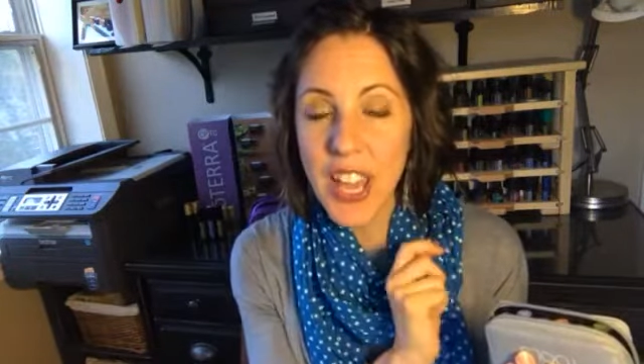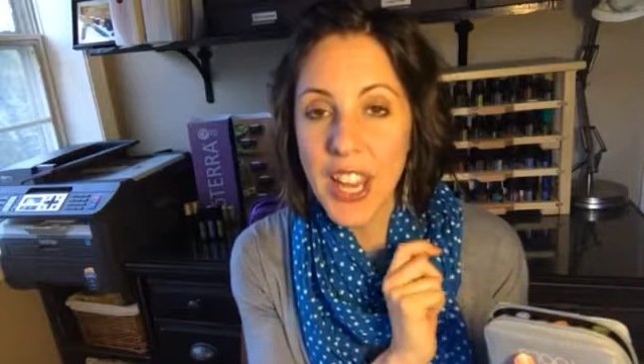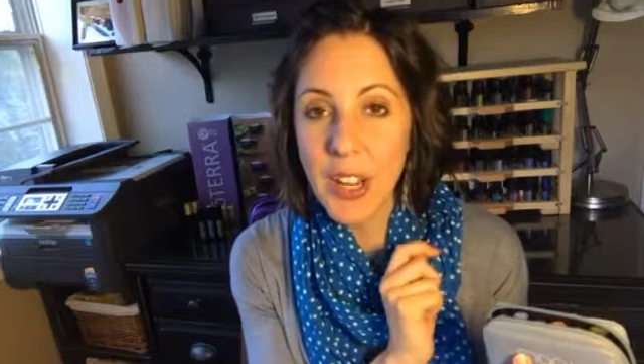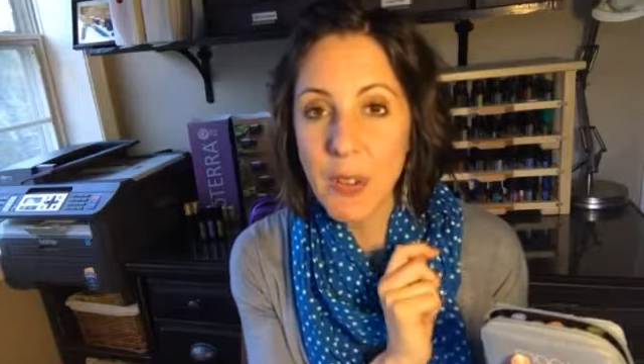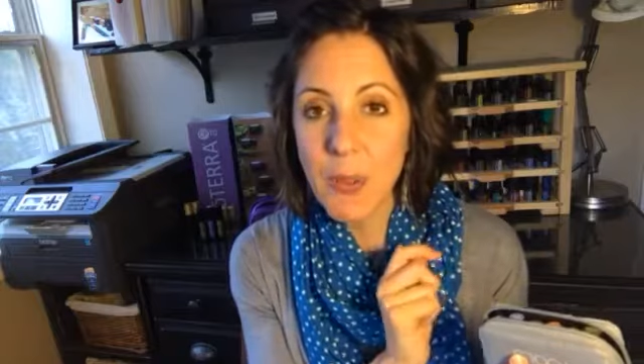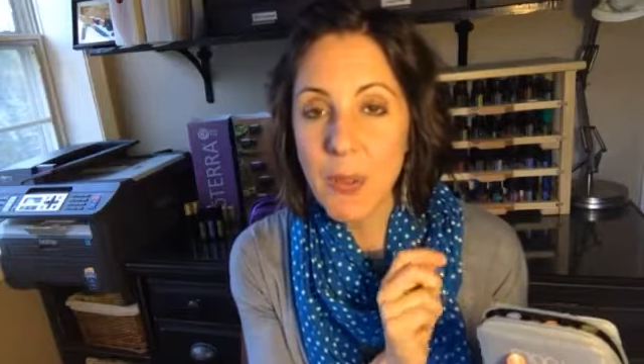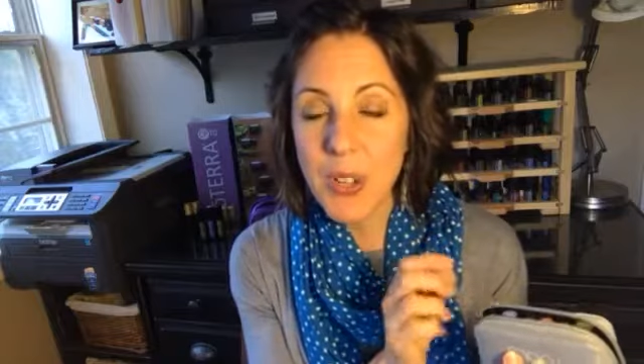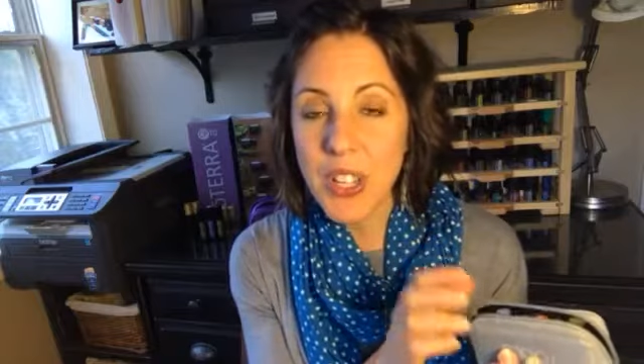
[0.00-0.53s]
and
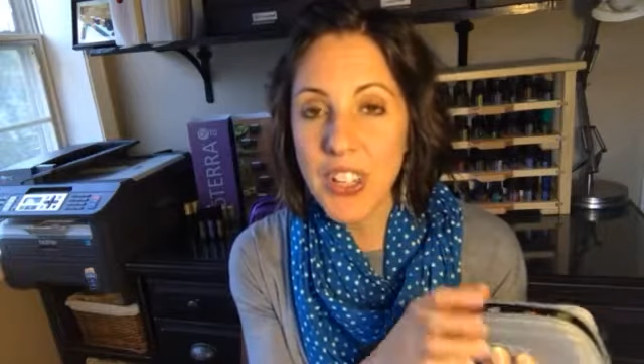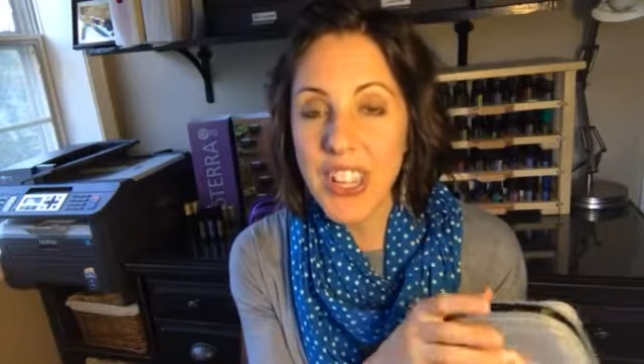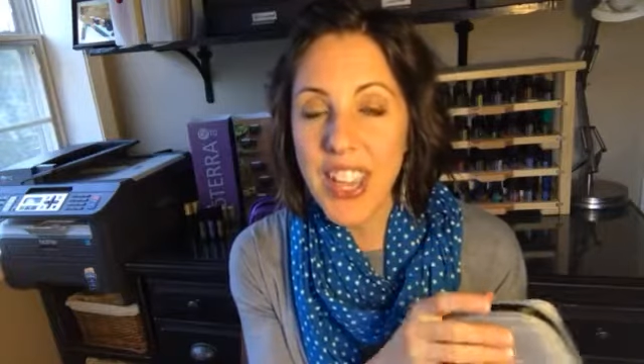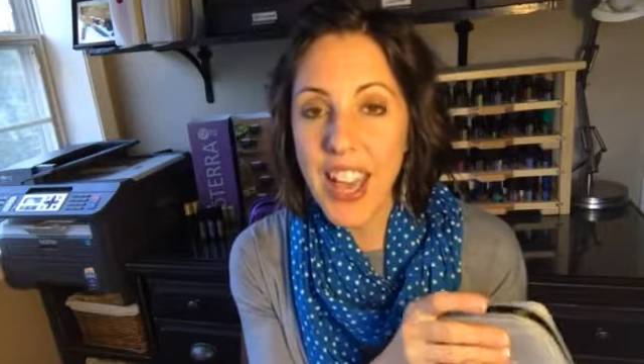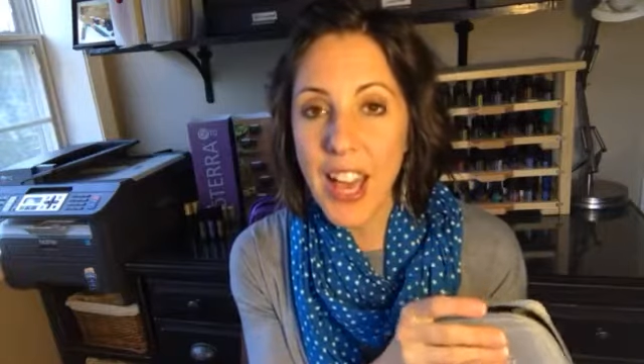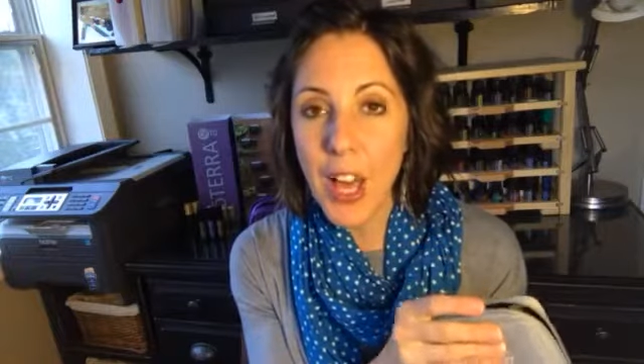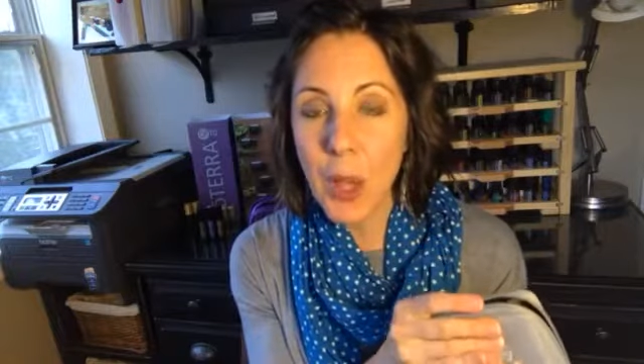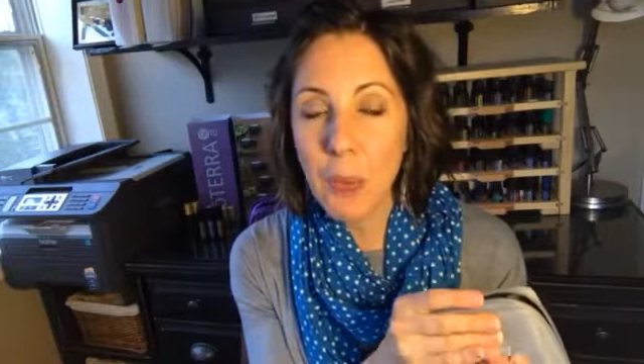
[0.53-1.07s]
it really
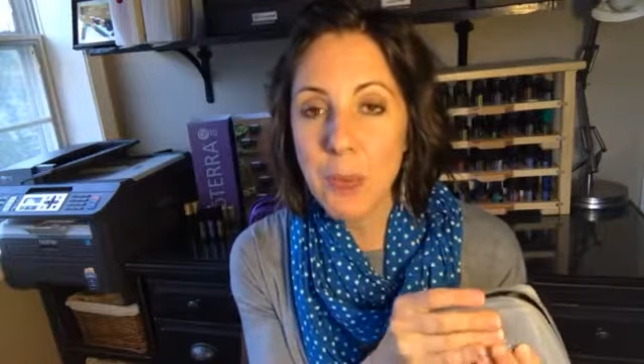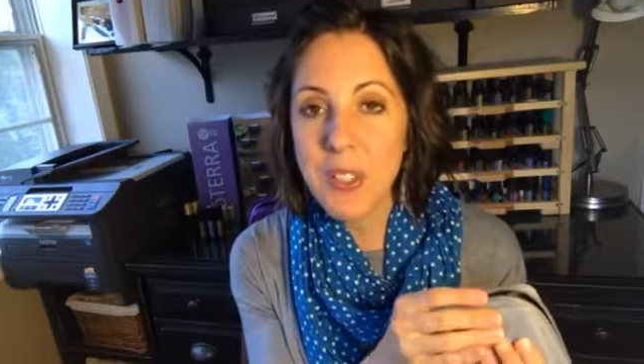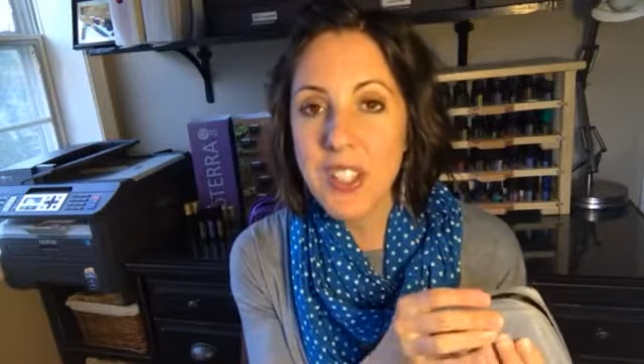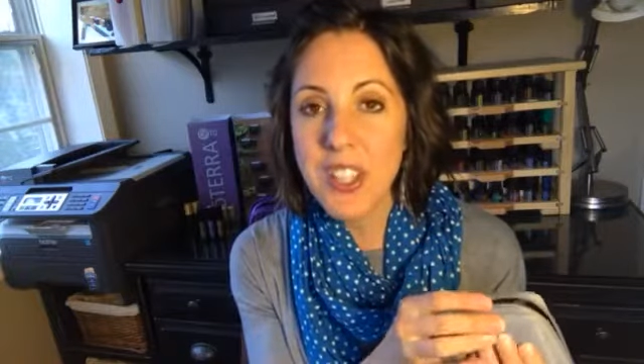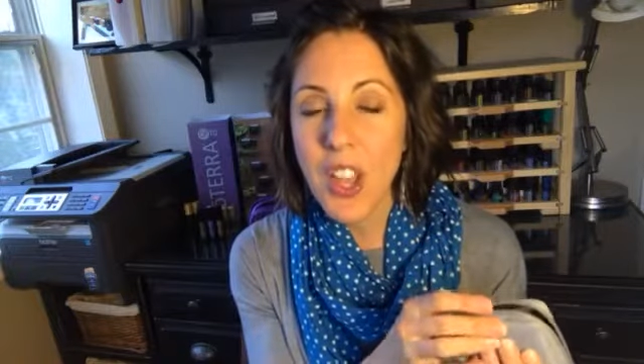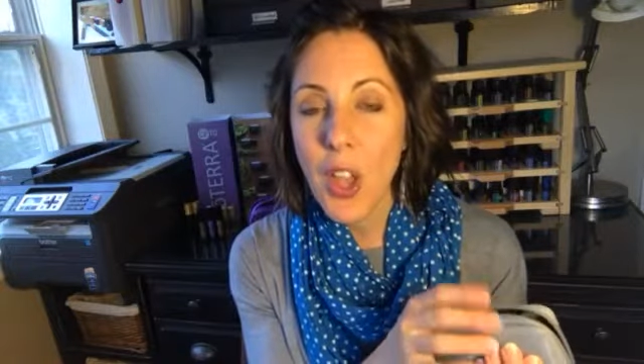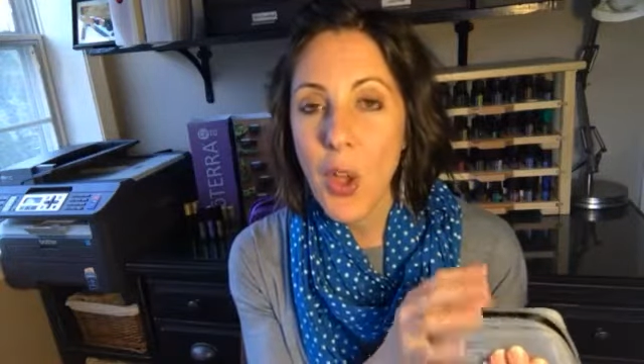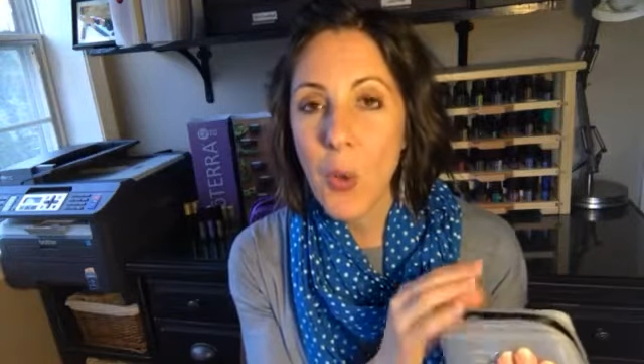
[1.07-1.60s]

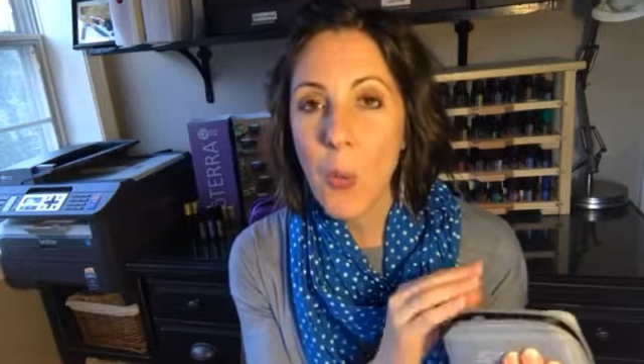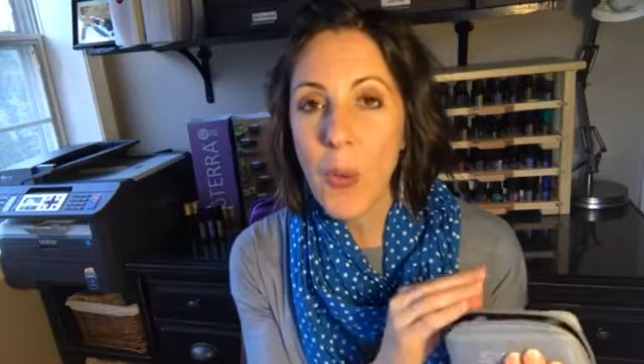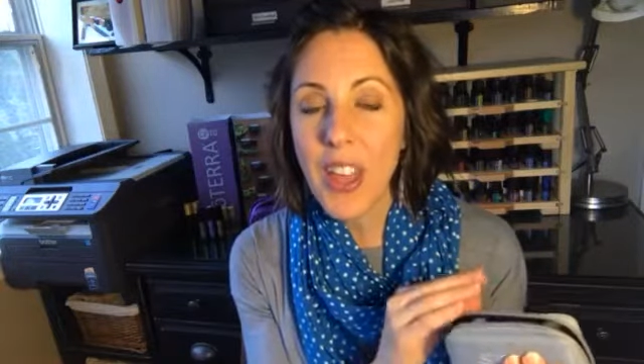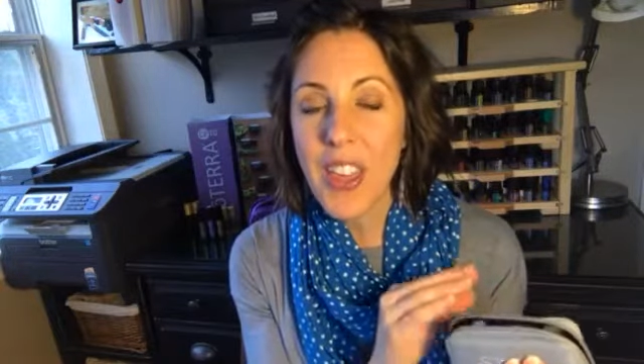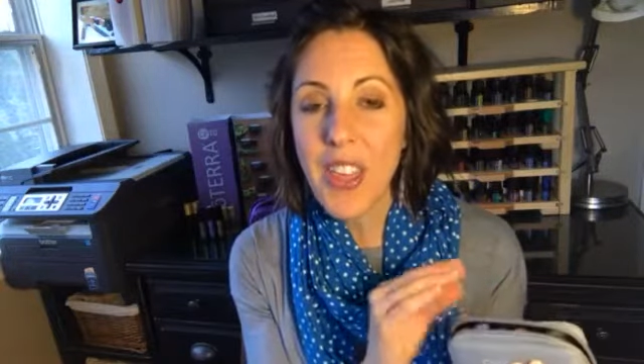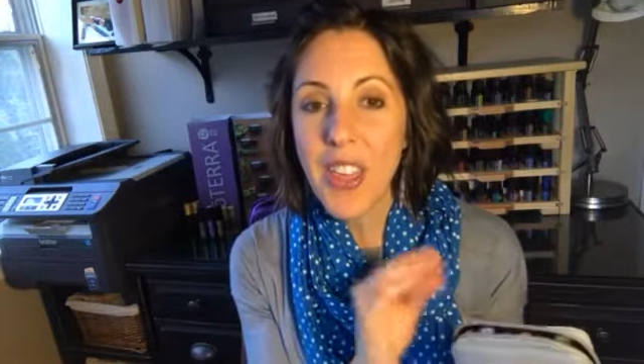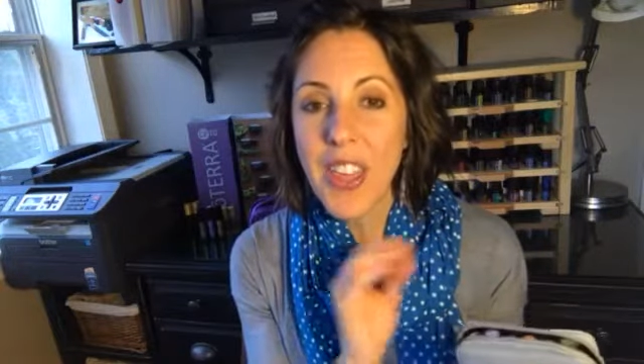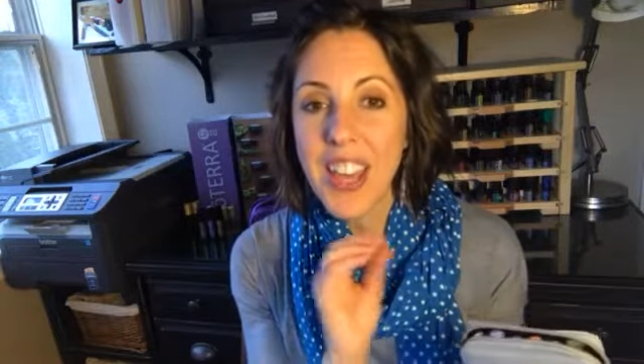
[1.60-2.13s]
helps
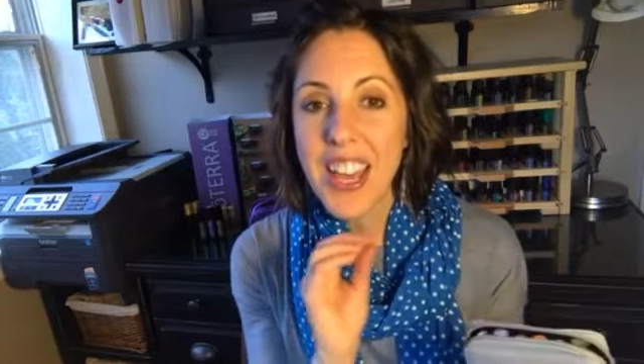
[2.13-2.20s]
with